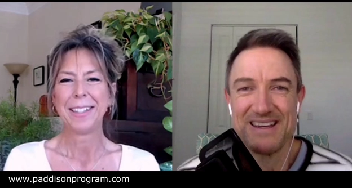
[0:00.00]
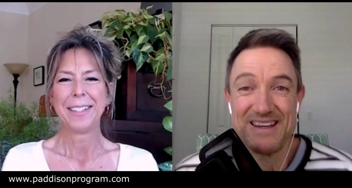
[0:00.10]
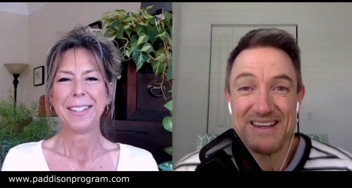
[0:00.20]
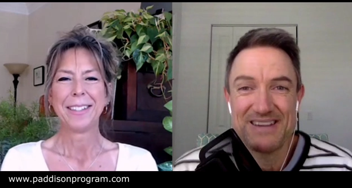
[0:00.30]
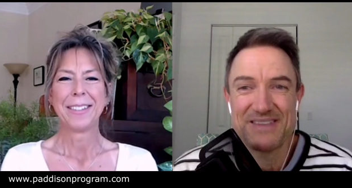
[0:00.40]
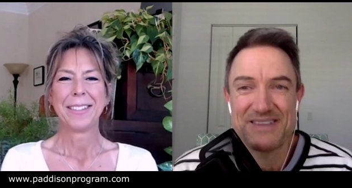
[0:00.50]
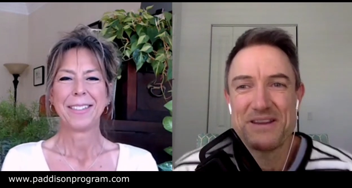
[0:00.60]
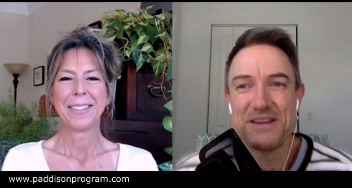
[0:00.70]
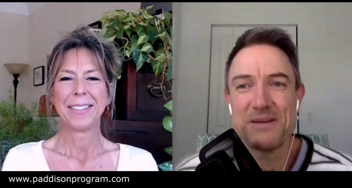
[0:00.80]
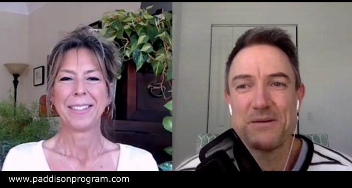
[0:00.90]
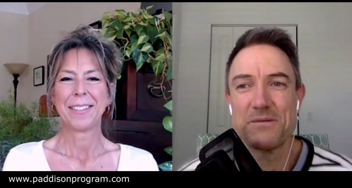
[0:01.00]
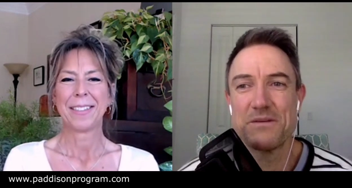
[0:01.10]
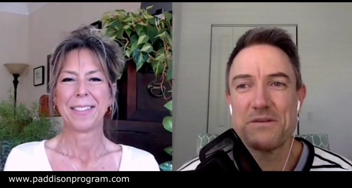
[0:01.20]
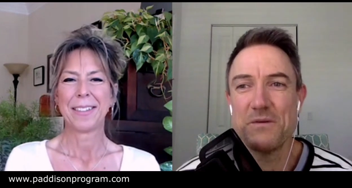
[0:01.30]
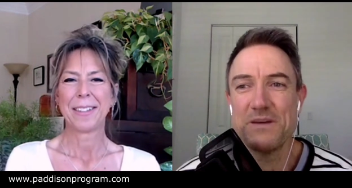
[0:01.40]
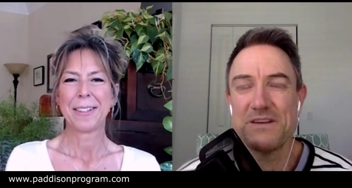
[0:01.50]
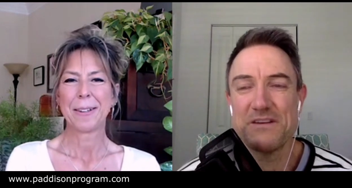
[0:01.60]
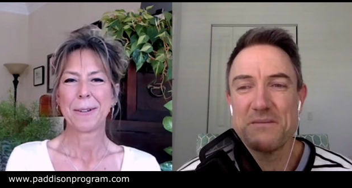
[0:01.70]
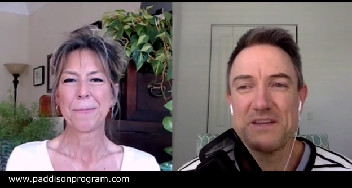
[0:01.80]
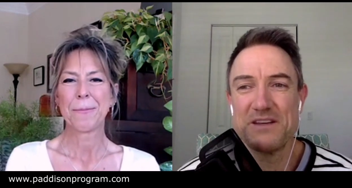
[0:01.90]
Speaker 1: Yes, I think there's always
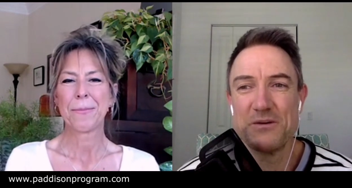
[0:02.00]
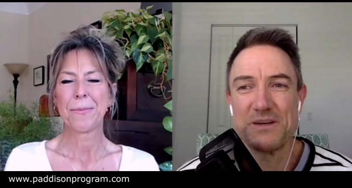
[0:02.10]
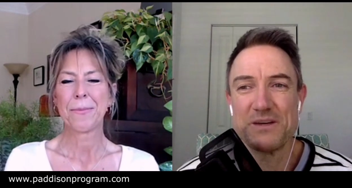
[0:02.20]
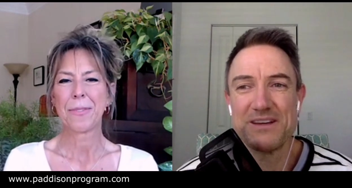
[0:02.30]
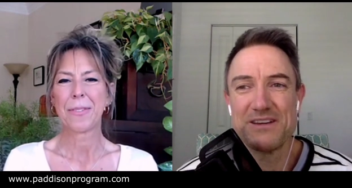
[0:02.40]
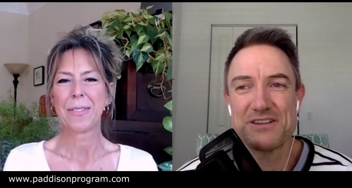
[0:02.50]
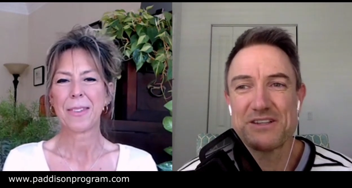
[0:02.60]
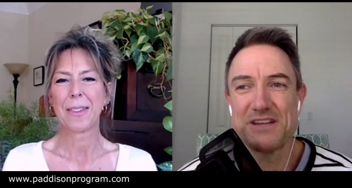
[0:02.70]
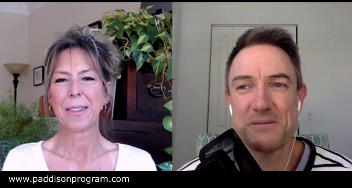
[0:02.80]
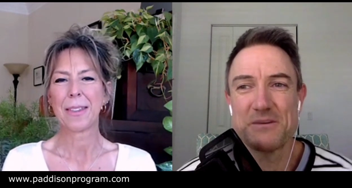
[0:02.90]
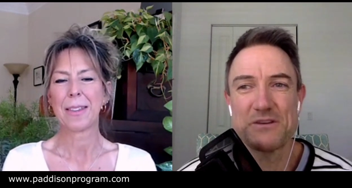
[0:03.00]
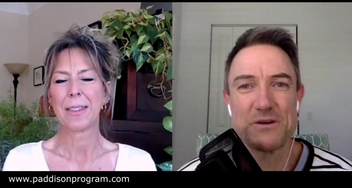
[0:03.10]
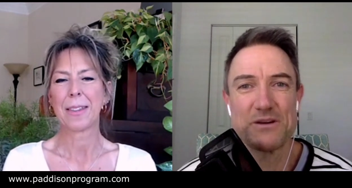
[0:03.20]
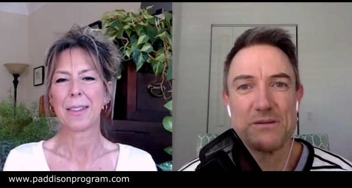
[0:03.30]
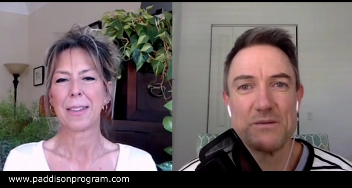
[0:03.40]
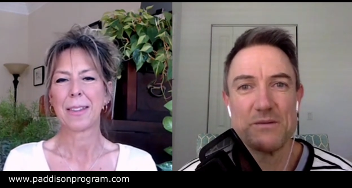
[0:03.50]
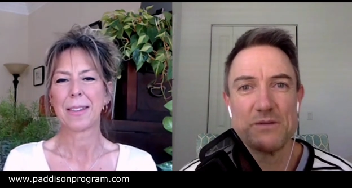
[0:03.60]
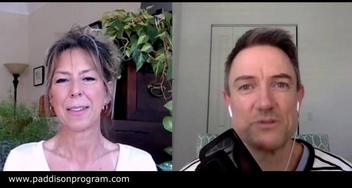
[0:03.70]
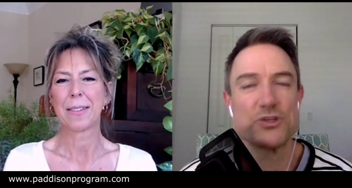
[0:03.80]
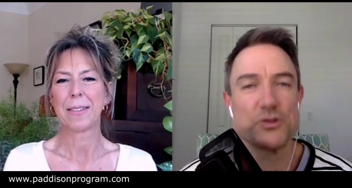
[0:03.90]
something new in each episode.
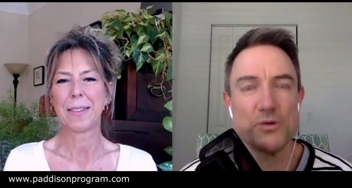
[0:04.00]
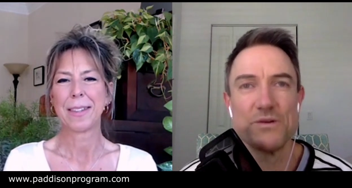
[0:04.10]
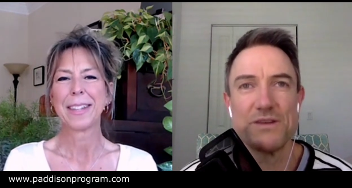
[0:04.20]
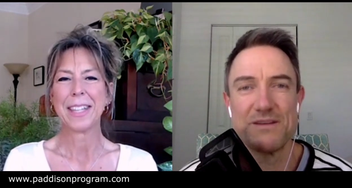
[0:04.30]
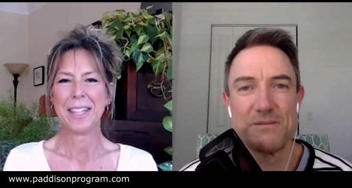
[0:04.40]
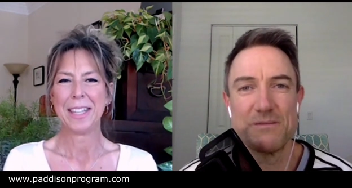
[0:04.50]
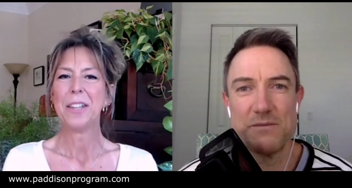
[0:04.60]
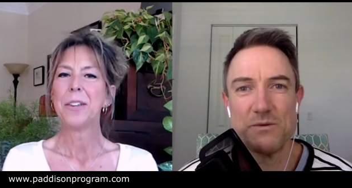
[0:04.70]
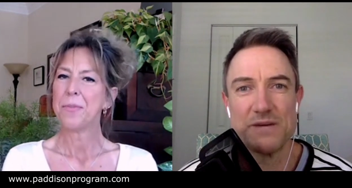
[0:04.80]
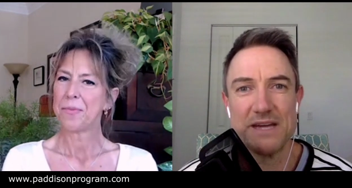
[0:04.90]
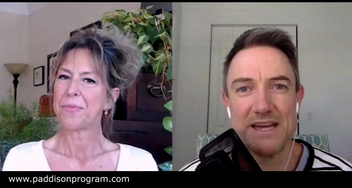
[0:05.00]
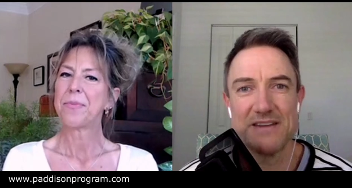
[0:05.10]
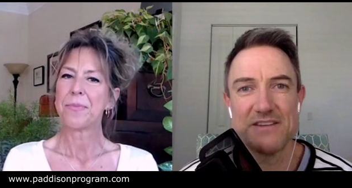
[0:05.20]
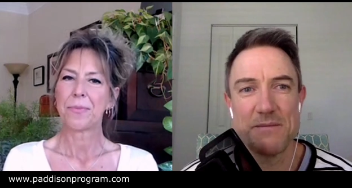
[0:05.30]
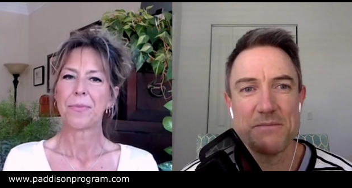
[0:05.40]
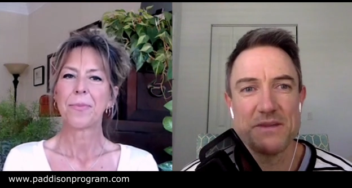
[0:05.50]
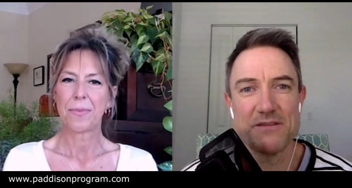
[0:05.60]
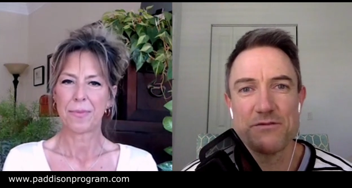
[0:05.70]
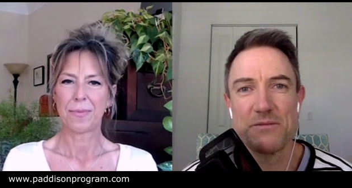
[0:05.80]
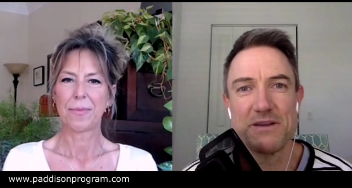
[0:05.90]
I'm sure that people gain
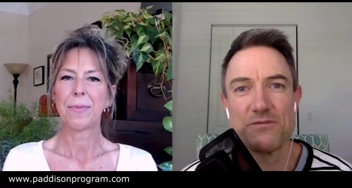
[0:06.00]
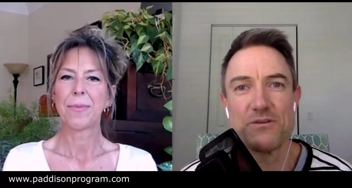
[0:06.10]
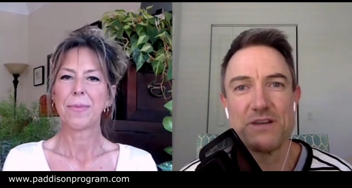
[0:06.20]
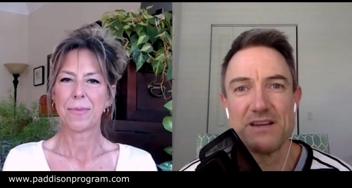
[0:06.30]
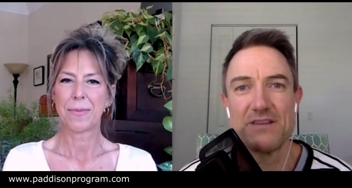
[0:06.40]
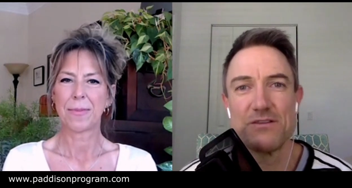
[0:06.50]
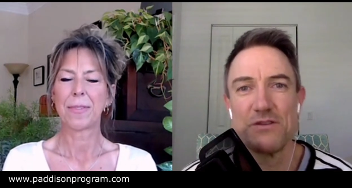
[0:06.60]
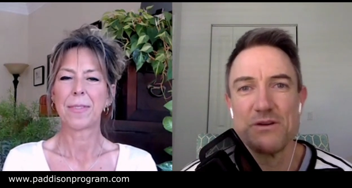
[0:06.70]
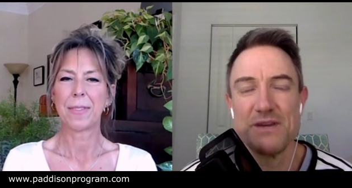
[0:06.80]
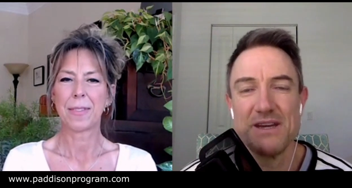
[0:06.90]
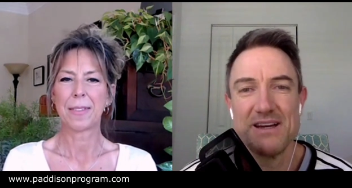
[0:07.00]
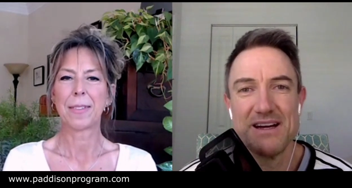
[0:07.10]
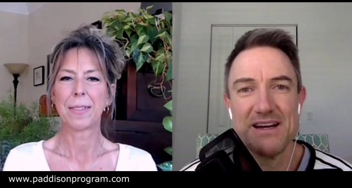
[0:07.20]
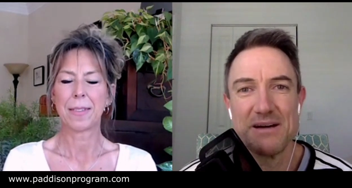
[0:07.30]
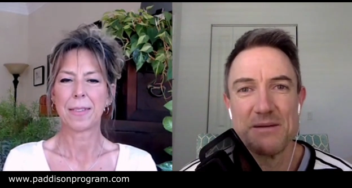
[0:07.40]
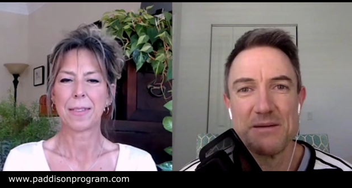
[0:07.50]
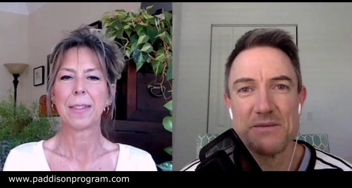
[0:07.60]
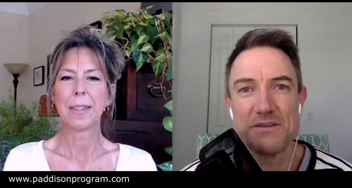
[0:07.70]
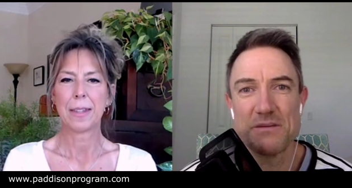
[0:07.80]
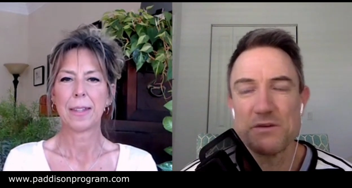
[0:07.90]
something from every interview.
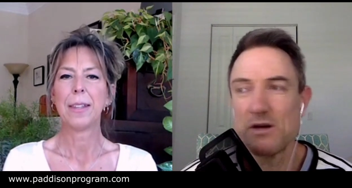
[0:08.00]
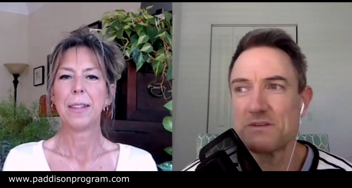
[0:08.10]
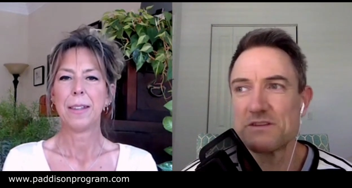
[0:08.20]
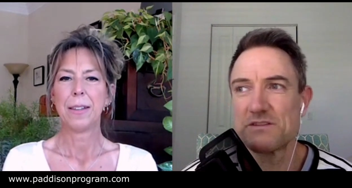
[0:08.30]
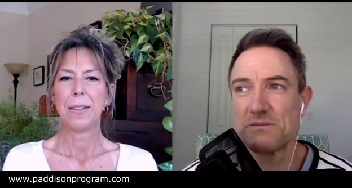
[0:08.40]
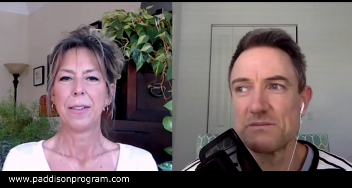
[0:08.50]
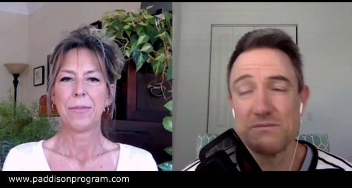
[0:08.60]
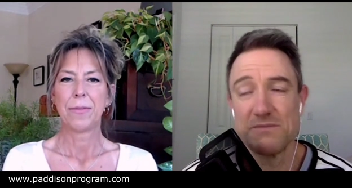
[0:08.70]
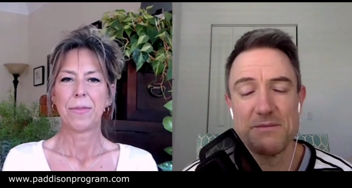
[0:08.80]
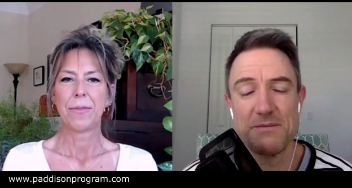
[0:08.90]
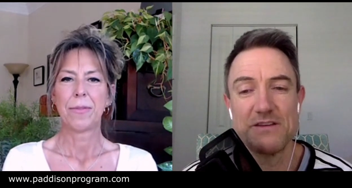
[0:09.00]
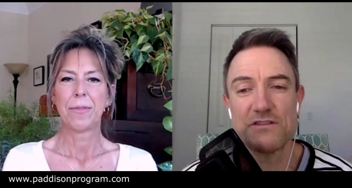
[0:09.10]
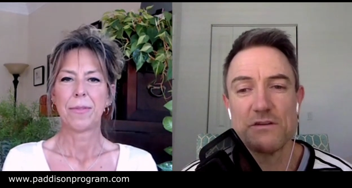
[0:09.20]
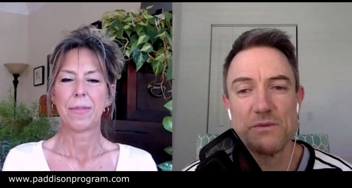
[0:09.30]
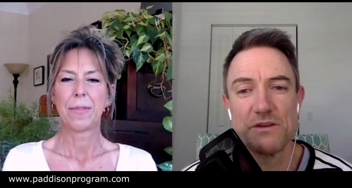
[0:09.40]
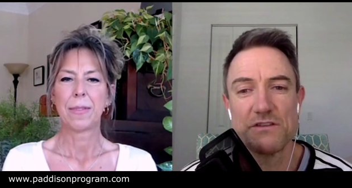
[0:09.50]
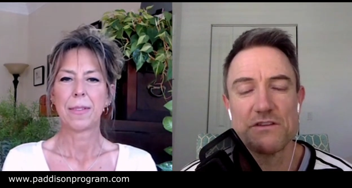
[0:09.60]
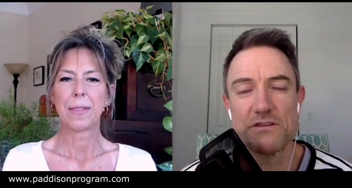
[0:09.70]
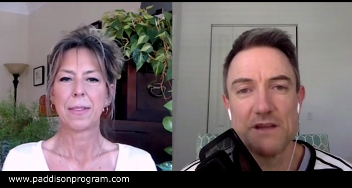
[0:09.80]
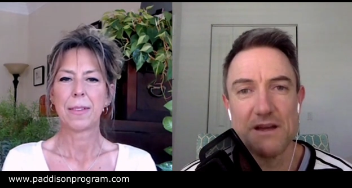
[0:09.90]
Um, sometimes it's maybe as simple as
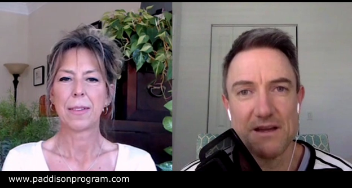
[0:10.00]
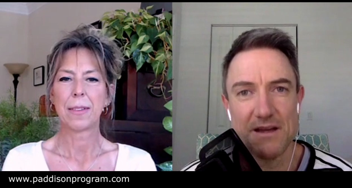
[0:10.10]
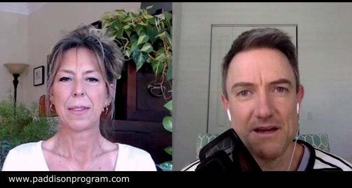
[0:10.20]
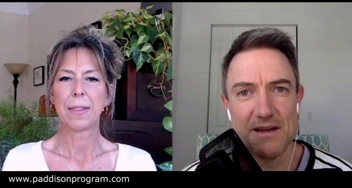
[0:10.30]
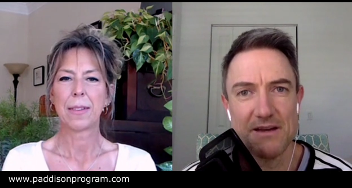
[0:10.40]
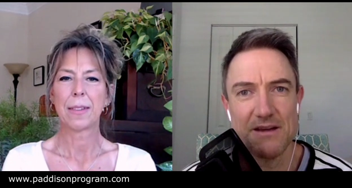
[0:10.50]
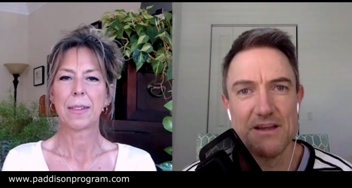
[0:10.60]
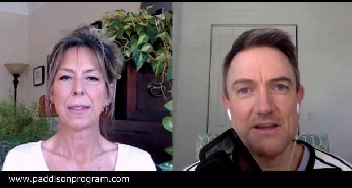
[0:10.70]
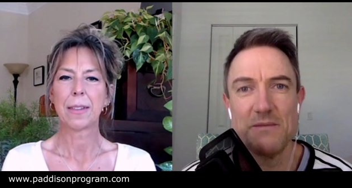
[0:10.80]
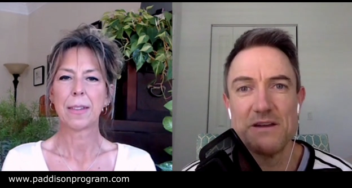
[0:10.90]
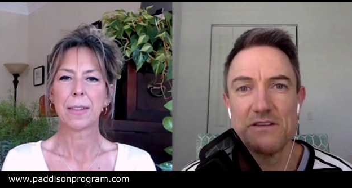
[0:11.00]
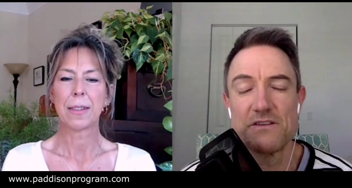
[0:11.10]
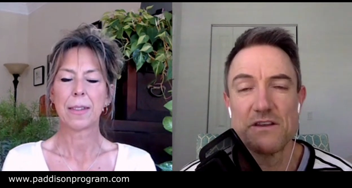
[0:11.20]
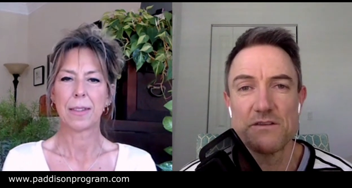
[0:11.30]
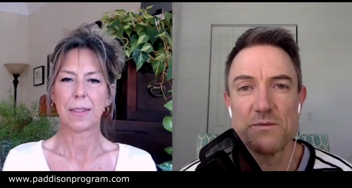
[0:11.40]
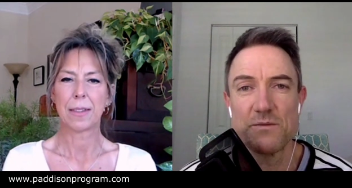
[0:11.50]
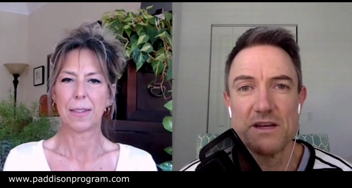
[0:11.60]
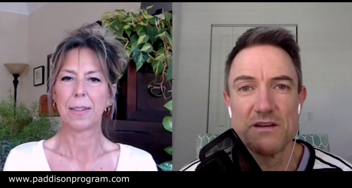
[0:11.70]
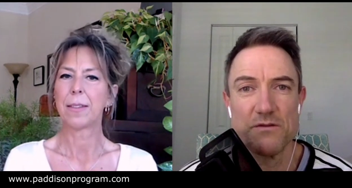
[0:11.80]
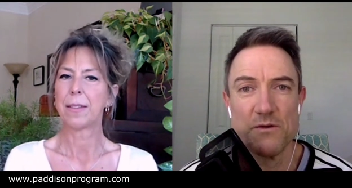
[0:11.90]
just a, a key message that's
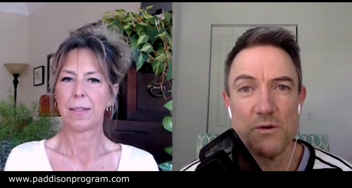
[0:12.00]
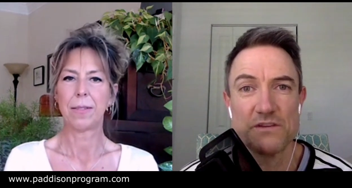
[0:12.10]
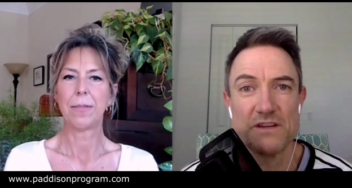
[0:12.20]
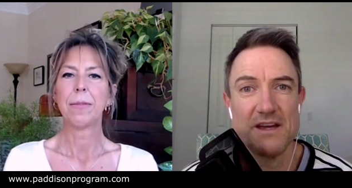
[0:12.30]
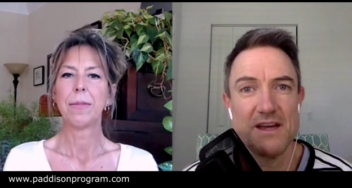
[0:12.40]
reinforced.